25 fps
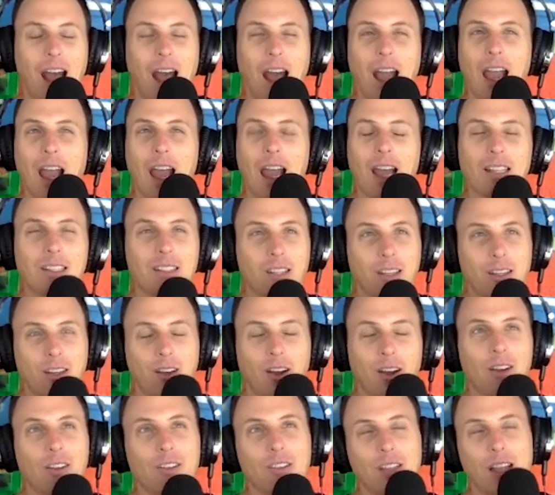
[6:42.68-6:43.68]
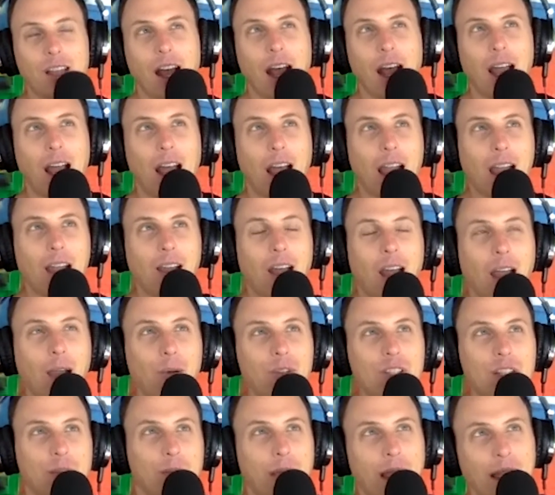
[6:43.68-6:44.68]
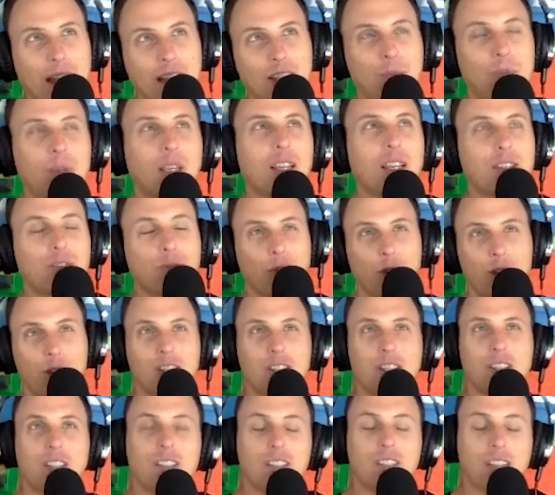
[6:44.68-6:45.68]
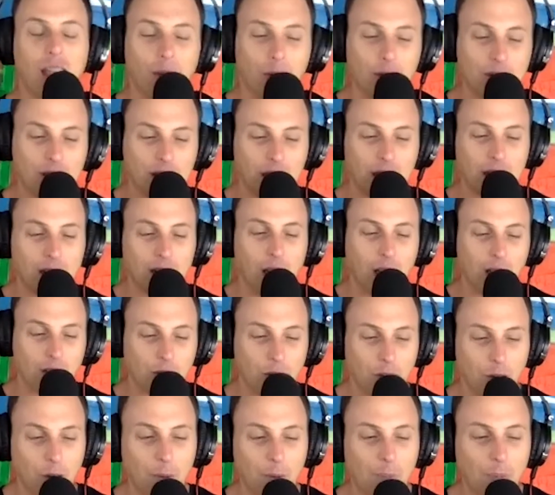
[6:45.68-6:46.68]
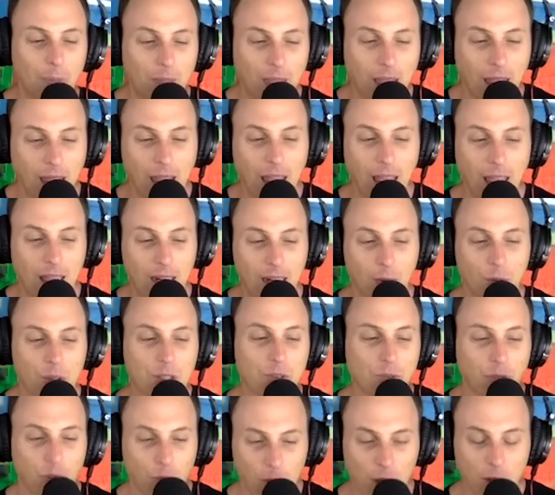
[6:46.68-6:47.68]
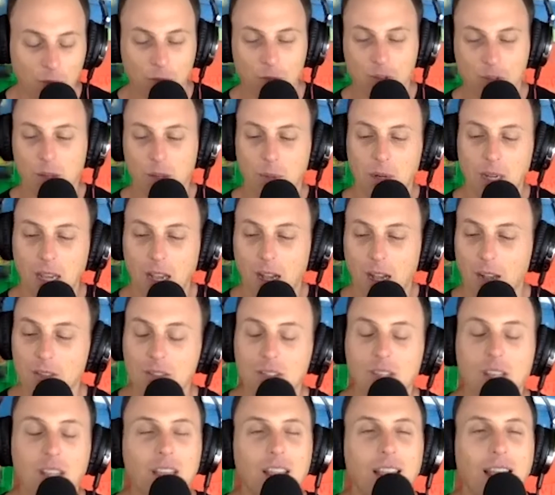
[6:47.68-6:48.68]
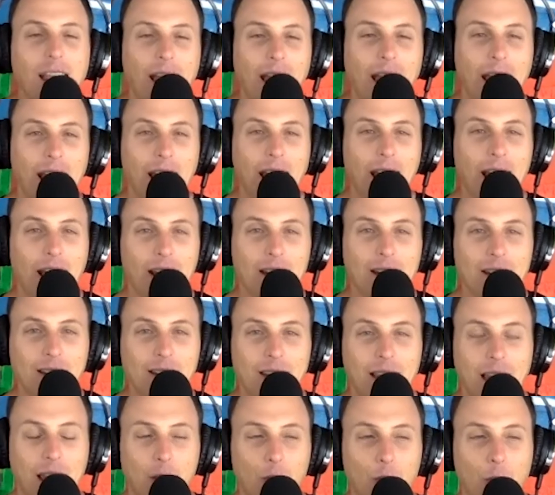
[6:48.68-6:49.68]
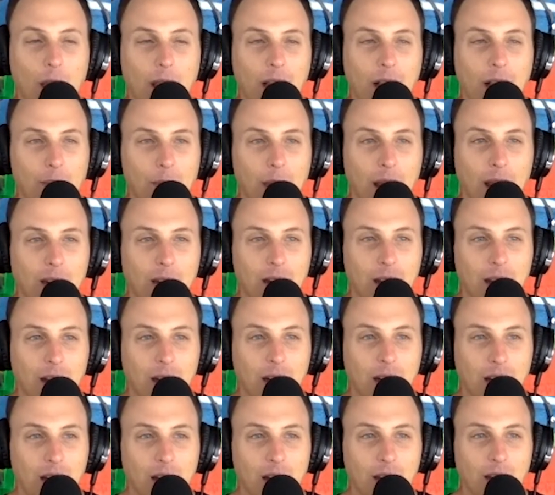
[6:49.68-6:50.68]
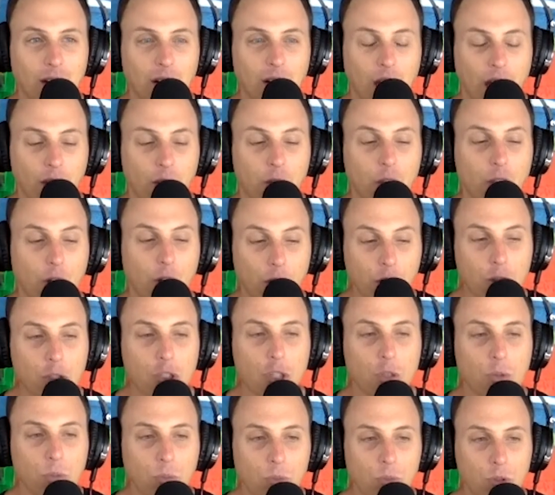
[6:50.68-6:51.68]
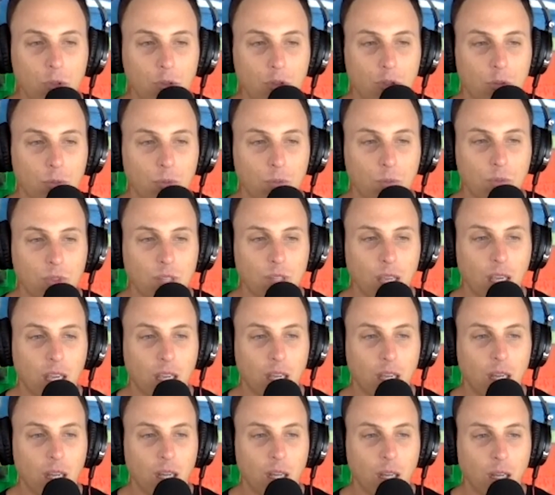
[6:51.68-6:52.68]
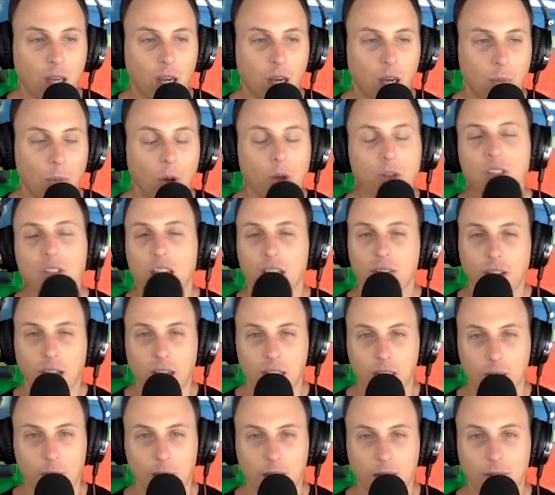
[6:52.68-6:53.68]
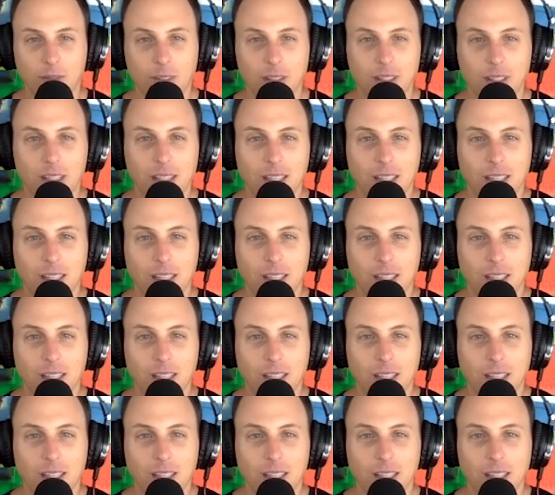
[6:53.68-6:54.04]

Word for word: I, I I was amazed because, for instance, I was at a doctor and it wasn't for me; it was for somebody else, and they recommended they're like, you know, you should you should take a, a multivitamin,